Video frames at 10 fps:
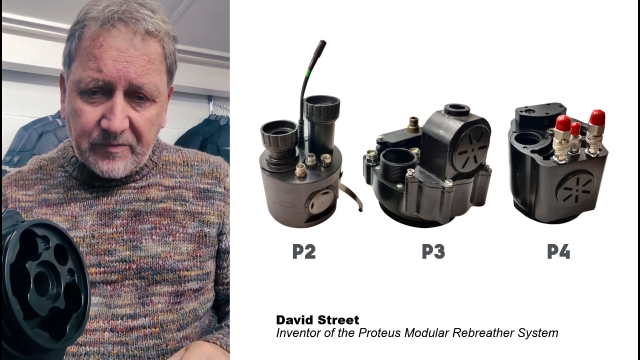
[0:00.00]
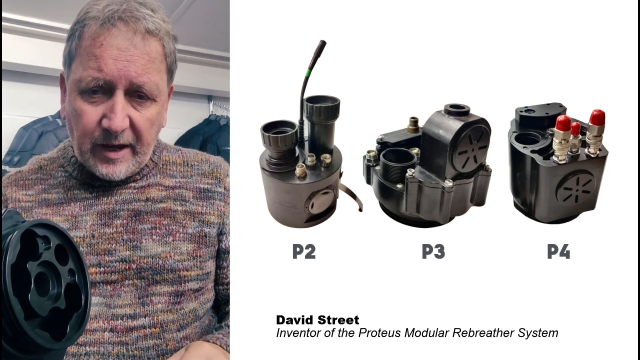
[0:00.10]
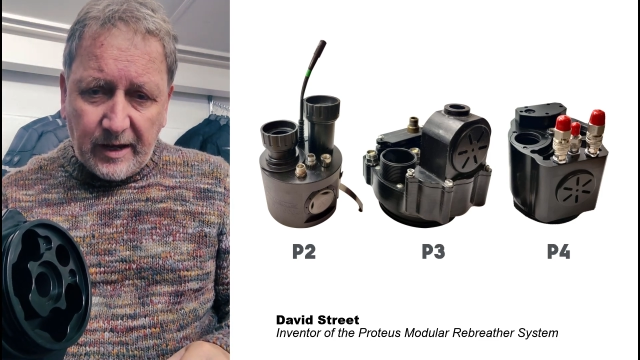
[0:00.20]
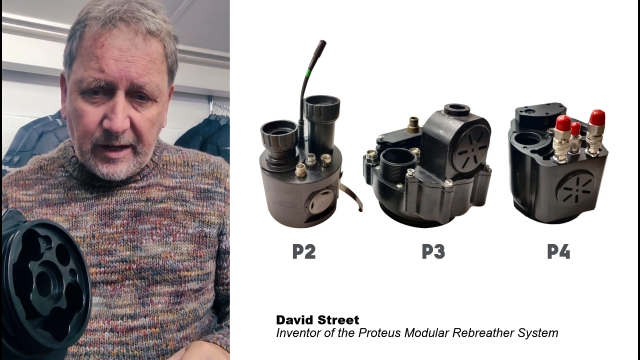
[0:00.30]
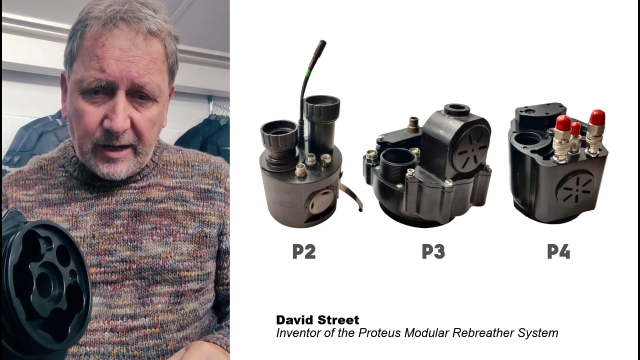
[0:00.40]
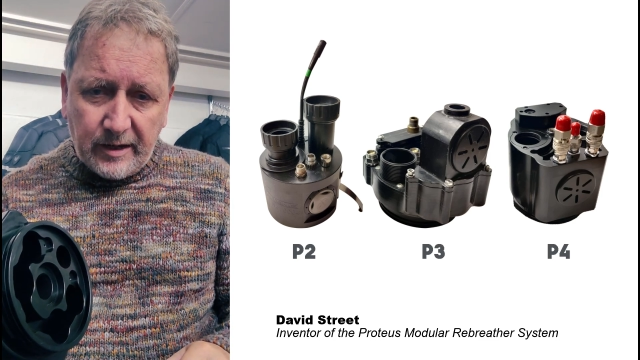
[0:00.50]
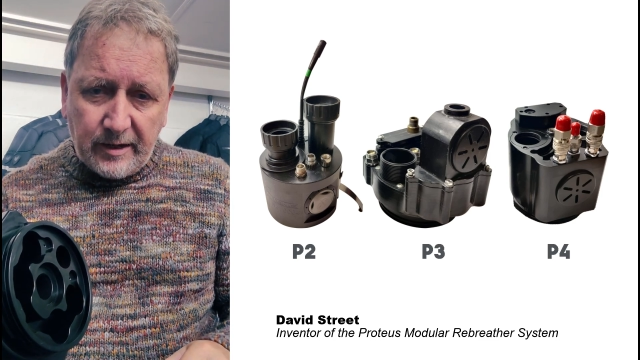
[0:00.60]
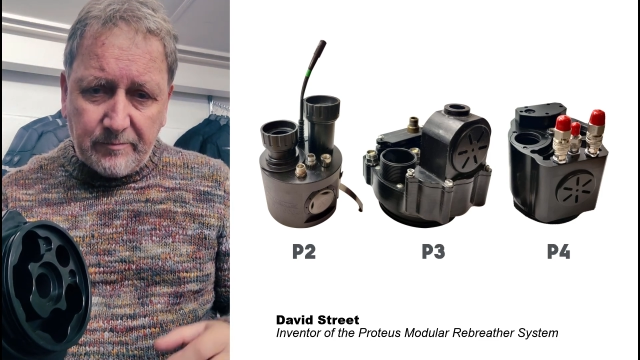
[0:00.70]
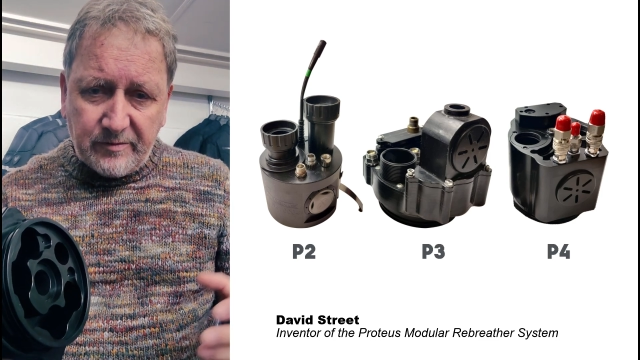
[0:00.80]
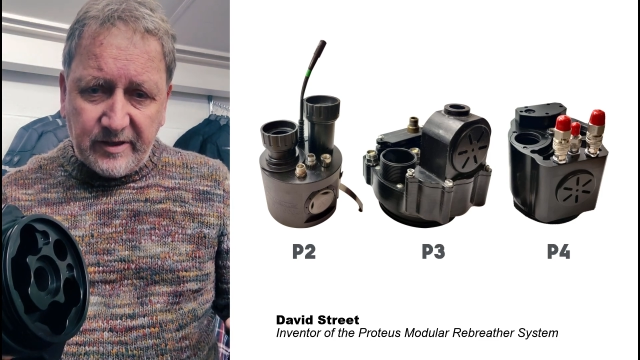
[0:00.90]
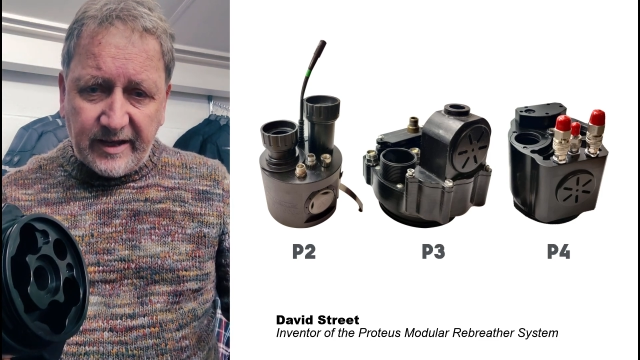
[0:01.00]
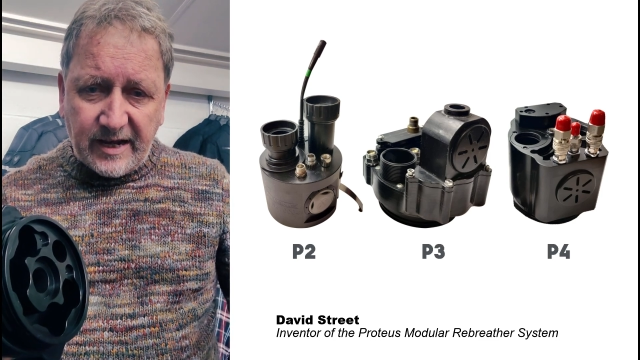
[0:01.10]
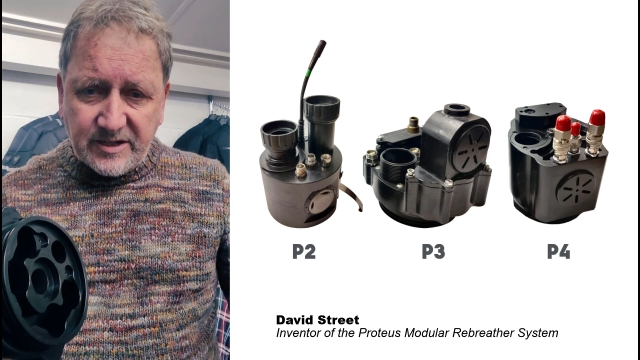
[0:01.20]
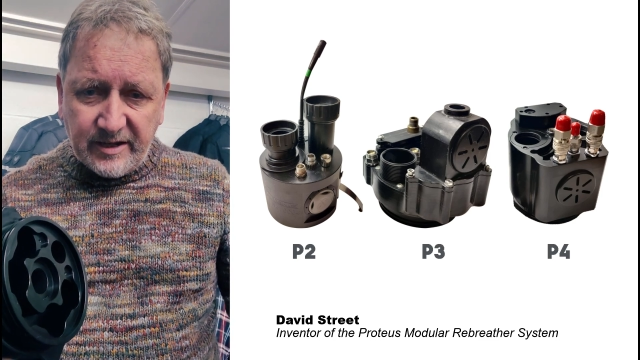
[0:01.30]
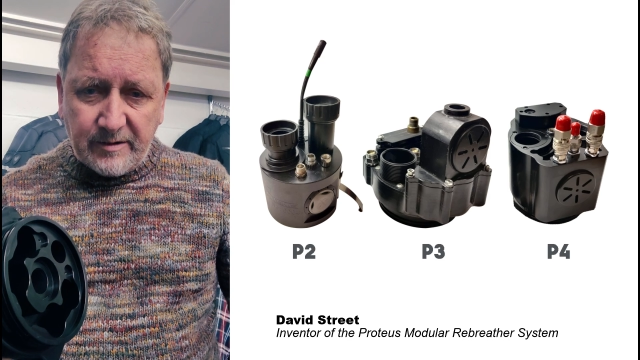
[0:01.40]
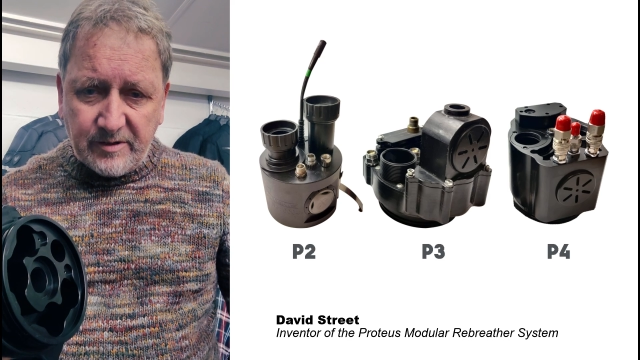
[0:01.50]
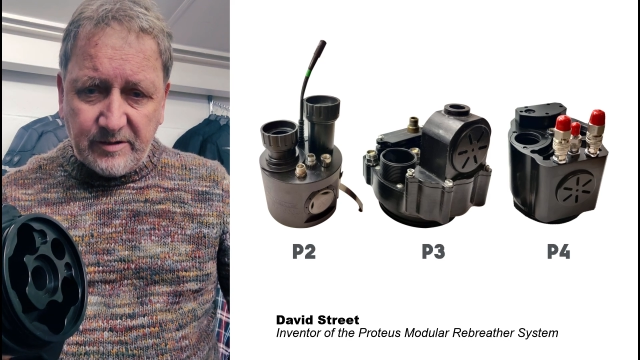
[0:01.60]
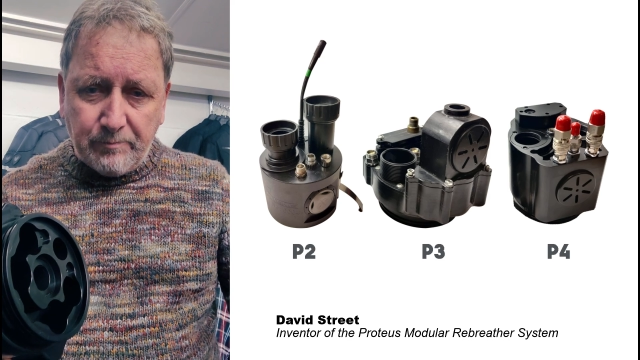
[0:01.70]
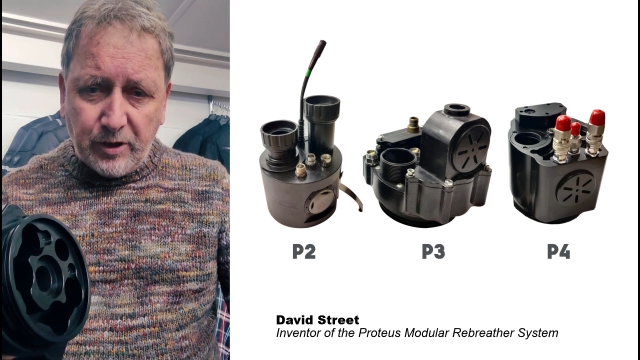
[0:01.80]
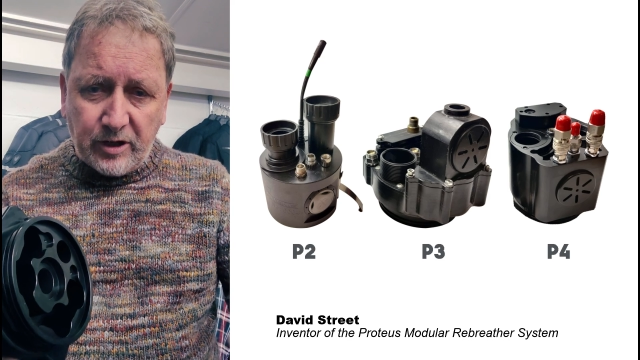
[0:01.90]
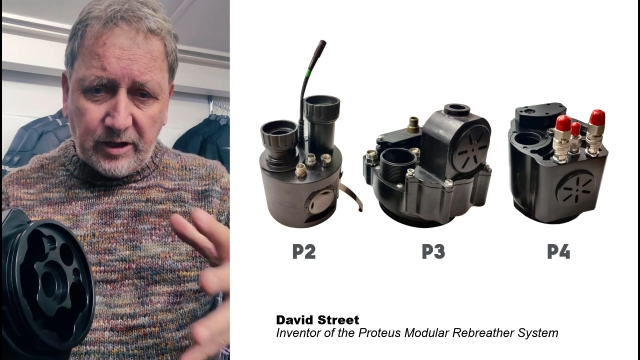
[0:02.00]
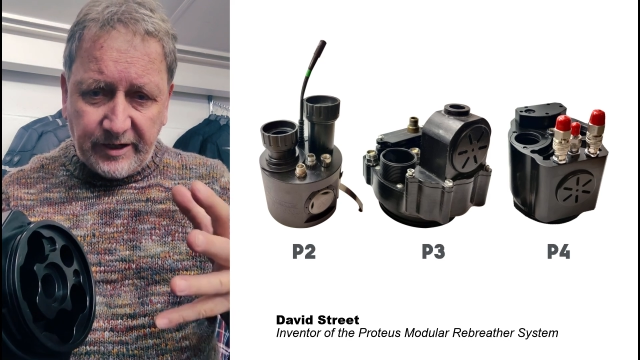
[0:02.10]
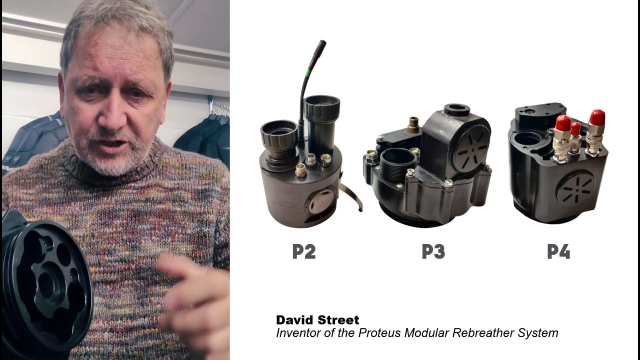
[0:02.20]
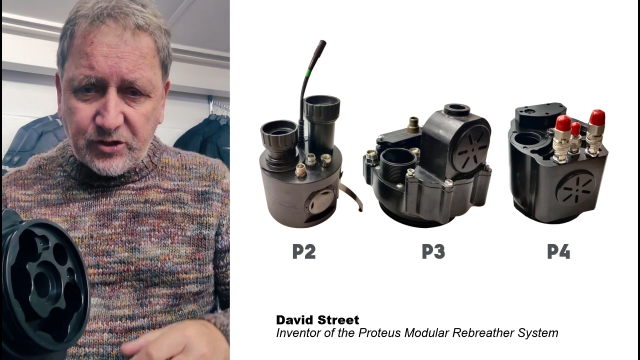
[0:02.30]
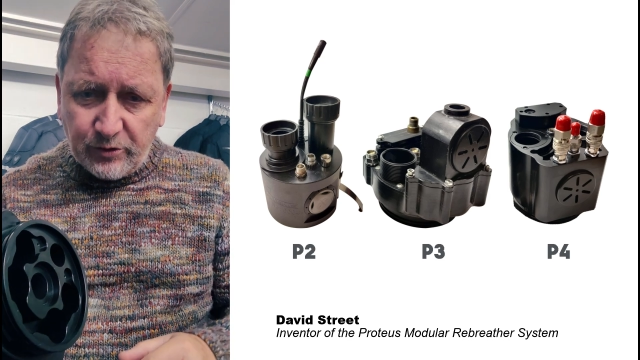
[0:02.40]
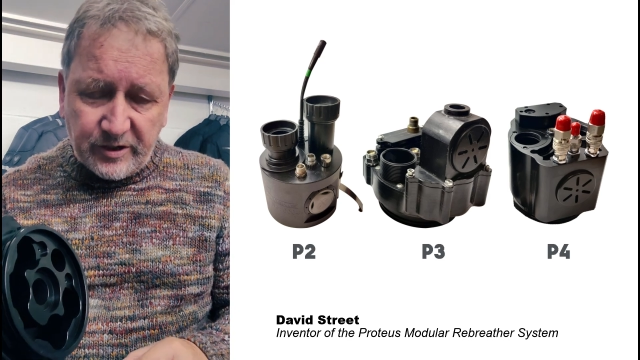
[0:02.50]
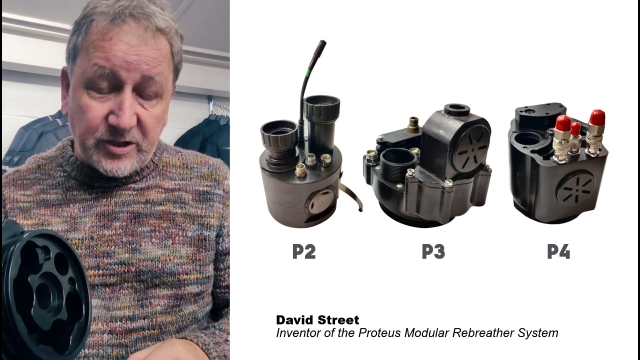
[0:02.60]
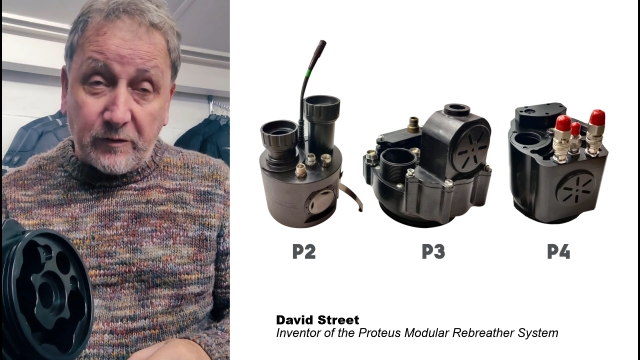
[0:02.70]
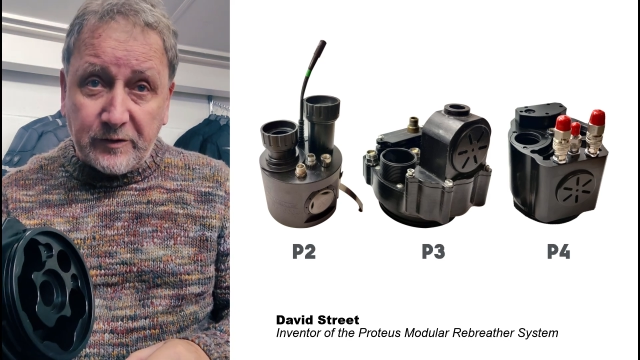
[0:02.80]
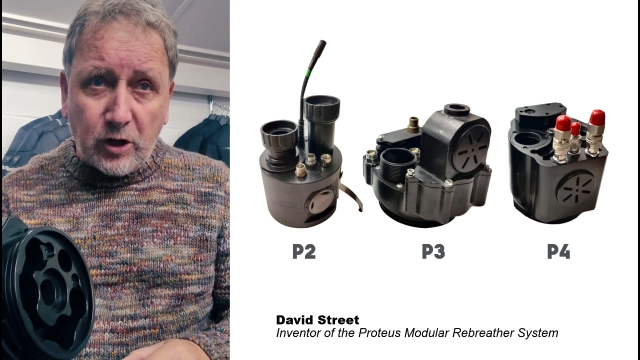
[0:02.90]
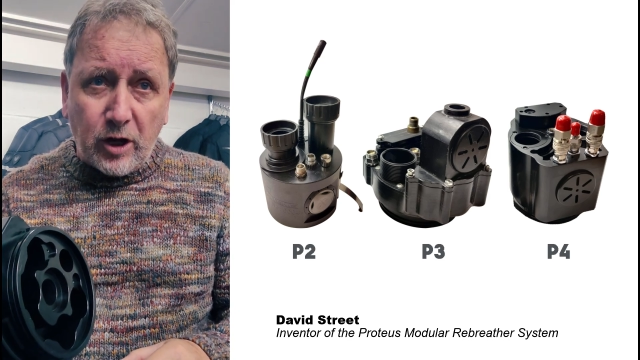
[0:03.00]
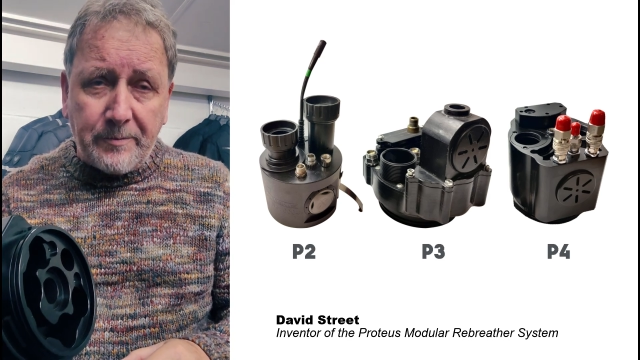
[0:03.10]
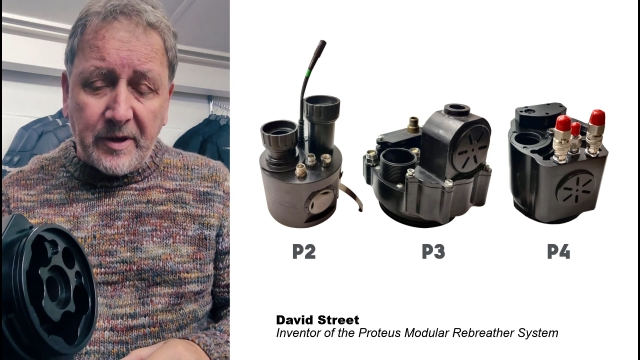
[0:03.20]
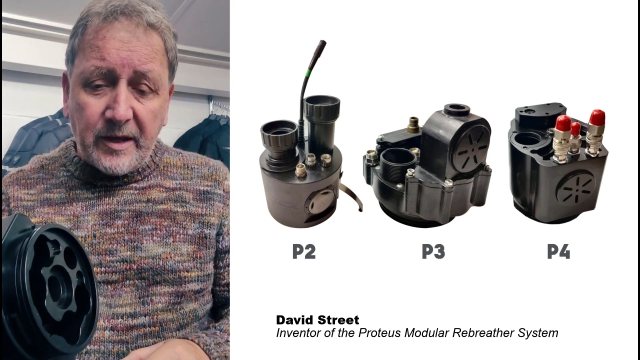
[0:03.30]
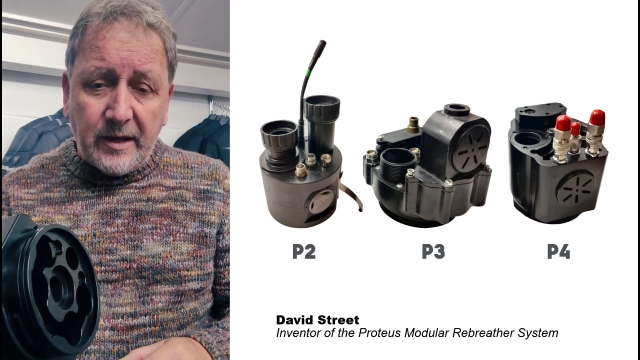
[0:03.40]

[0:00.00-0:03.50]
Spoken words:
The gas then percolates through the softener line,